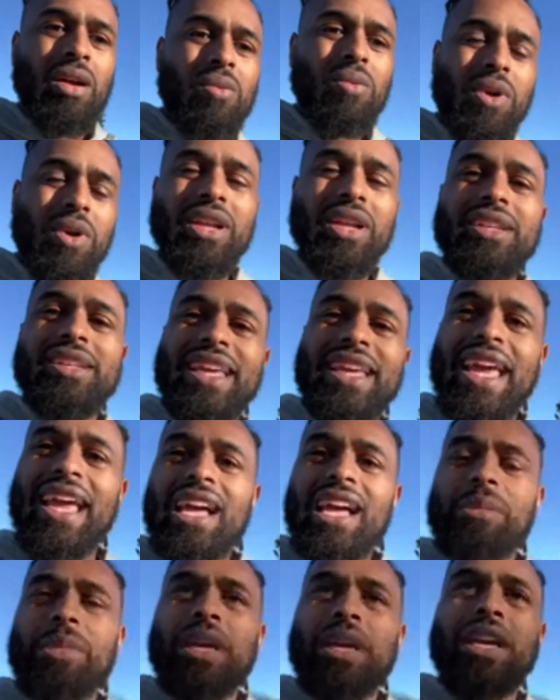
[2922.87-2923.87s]
What a
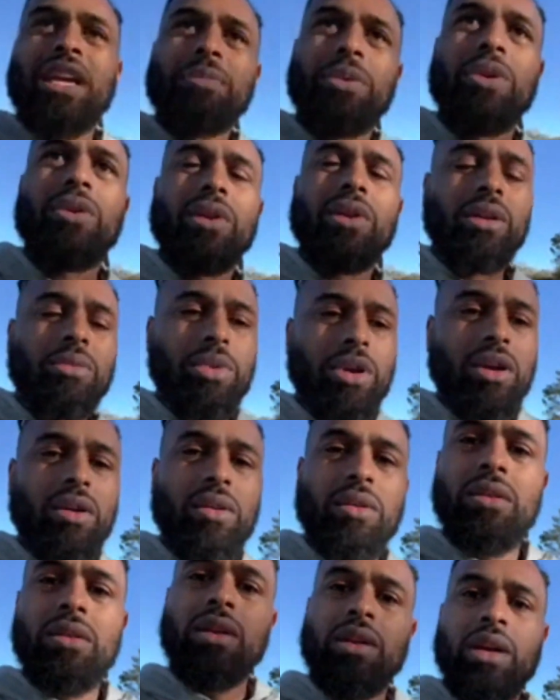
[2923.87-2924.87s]
damn hypocrite, bro.
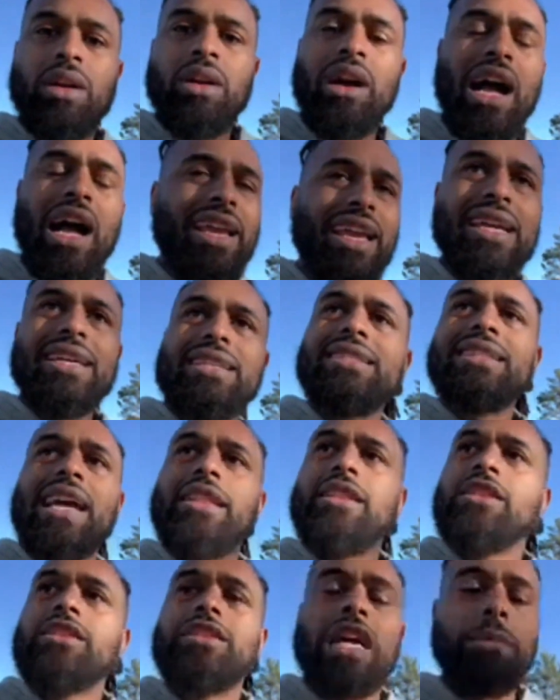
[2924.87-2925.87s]
I can't
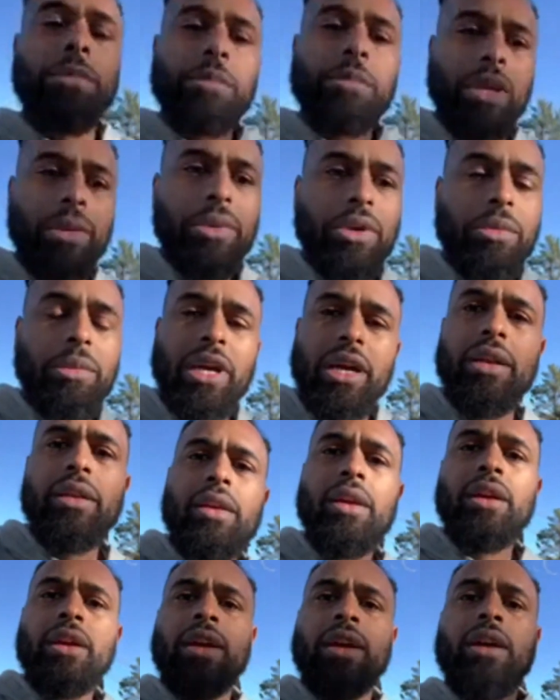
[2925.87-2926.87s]
stand those type of people, man.
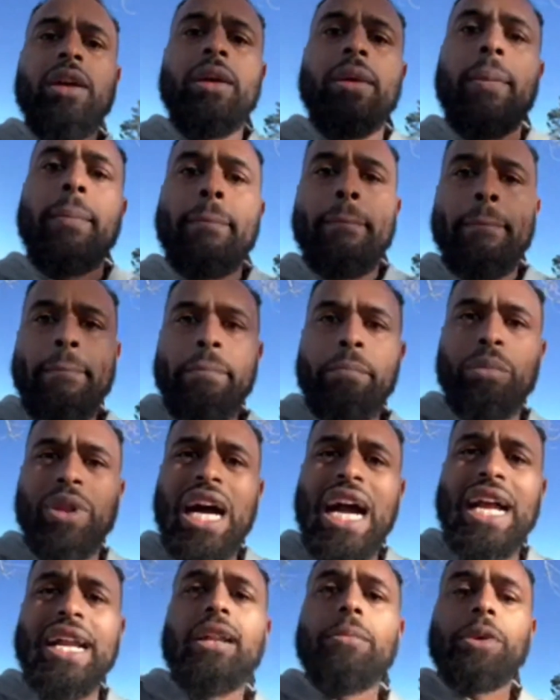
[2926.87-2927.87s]

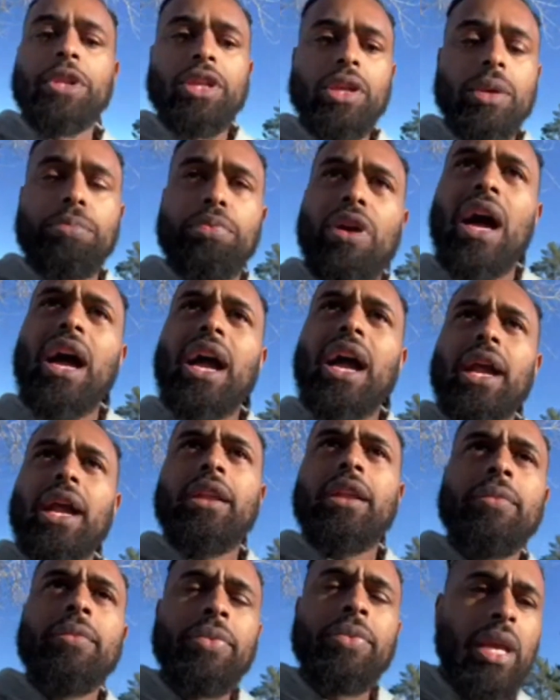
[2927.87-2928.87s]
Blinded with their pride,
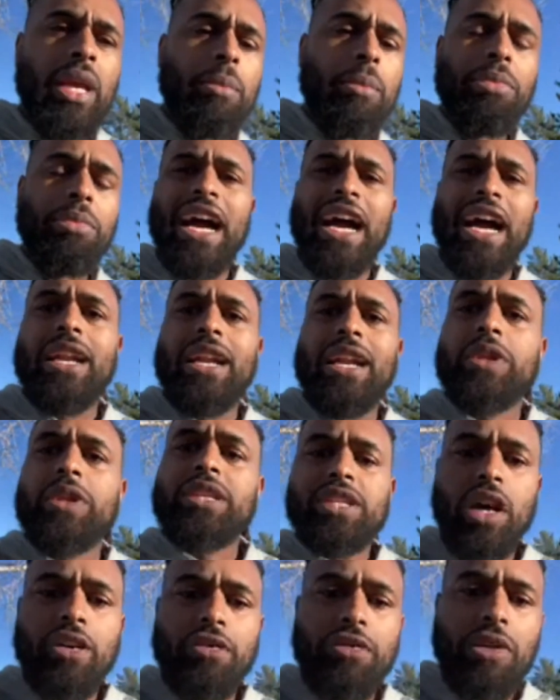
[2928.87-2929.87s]
blinded with their
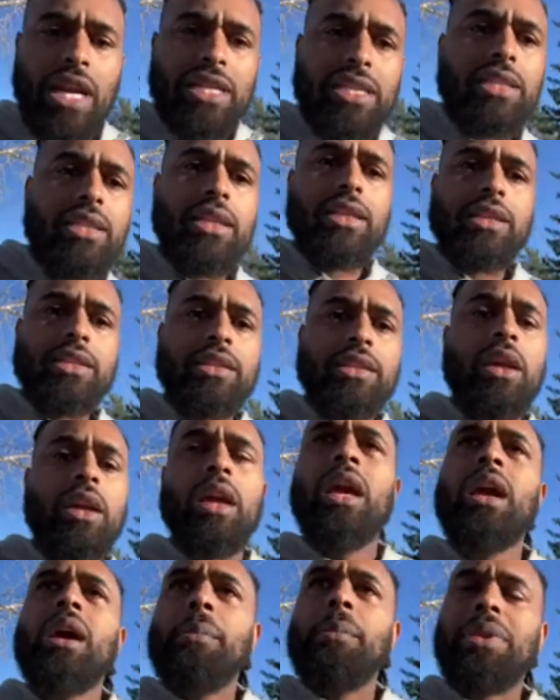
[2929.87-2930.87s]
self-righteousness,
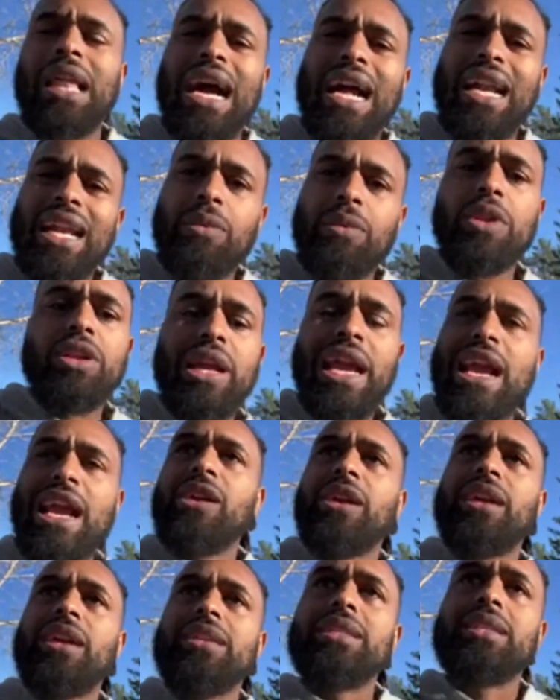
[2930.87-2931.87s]
blinded with their
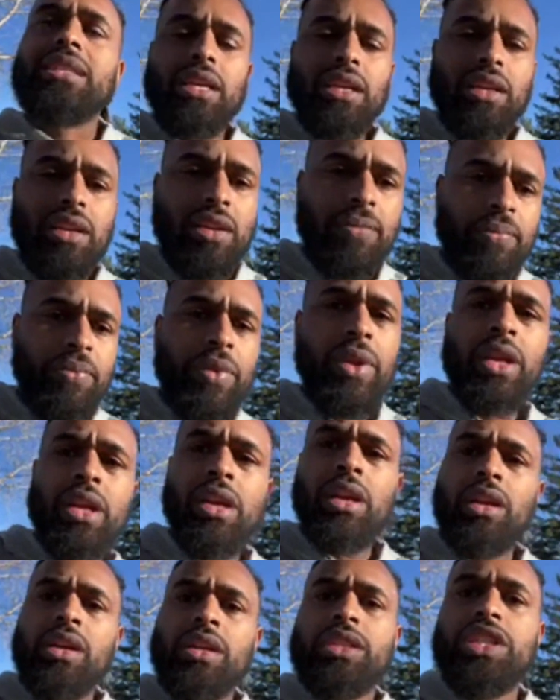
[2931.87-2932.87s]
arrogancy.
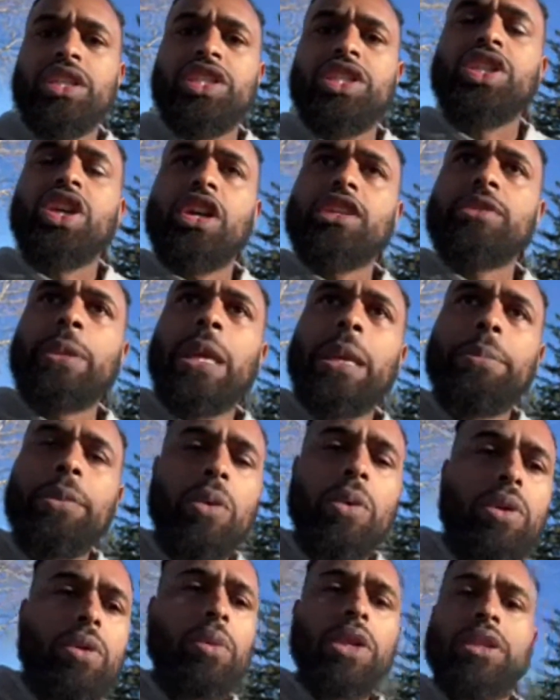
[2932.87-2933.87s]
Just church people
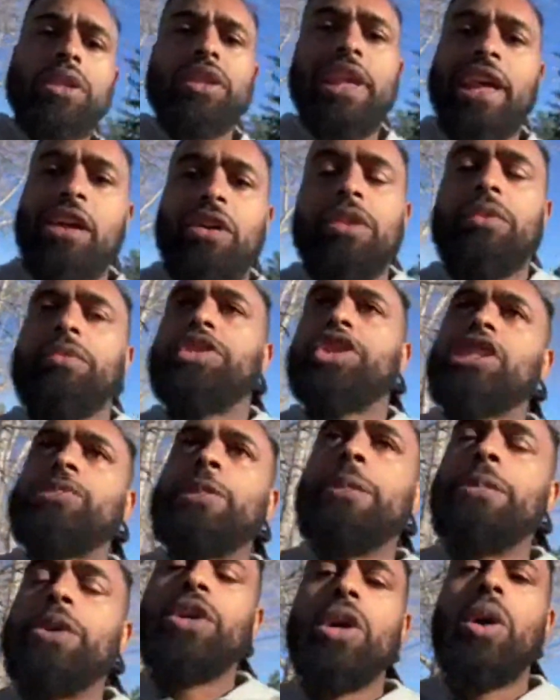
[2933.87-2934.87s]
with, with they don't church
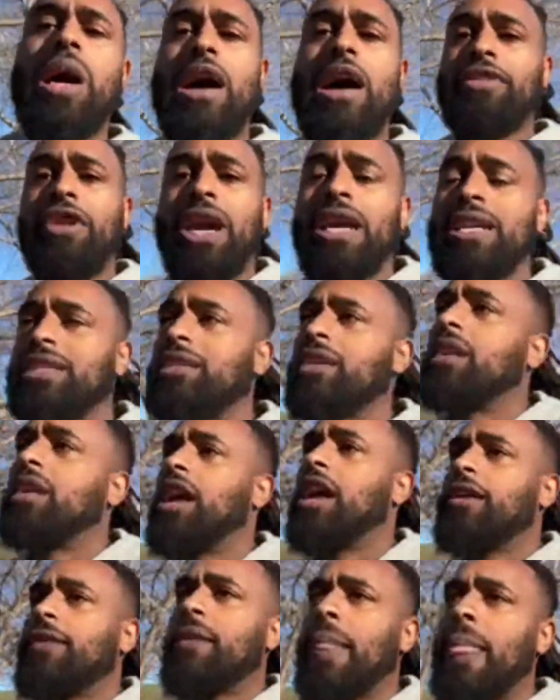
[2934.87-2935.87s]
people who don't have Christ in their
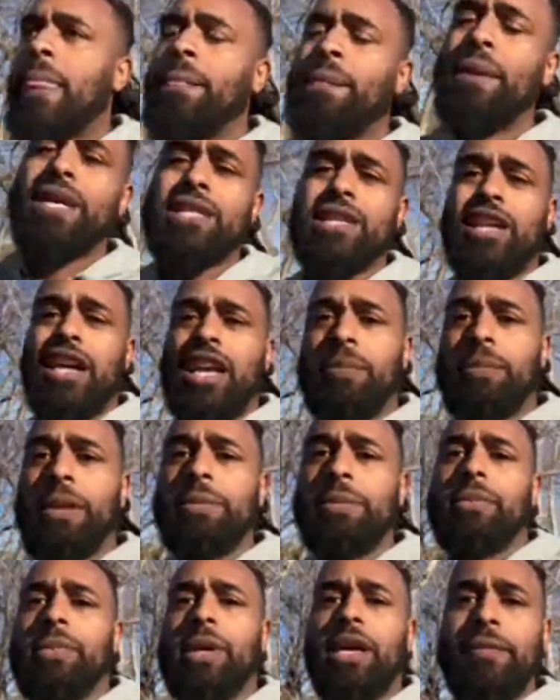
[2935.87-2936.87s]
life. That's a lot of
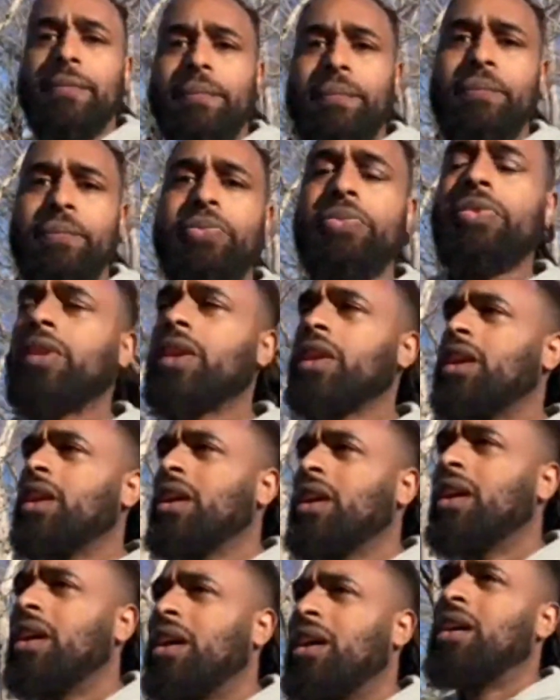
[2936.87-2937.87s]
people, man.
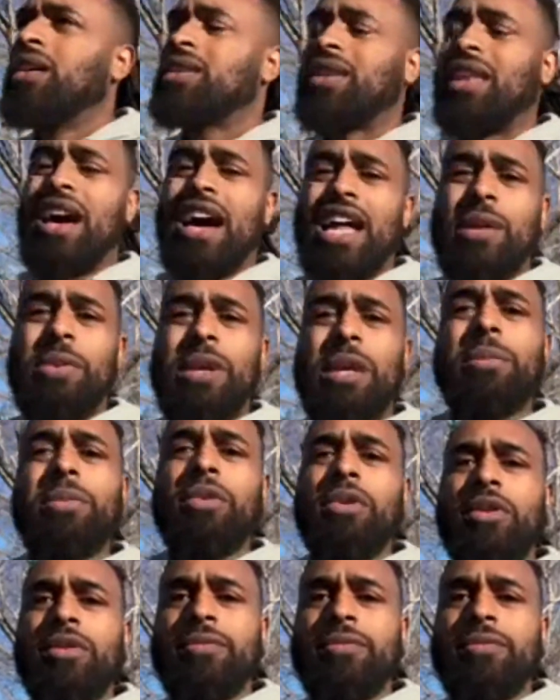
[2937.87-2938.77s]
It's a lot of people.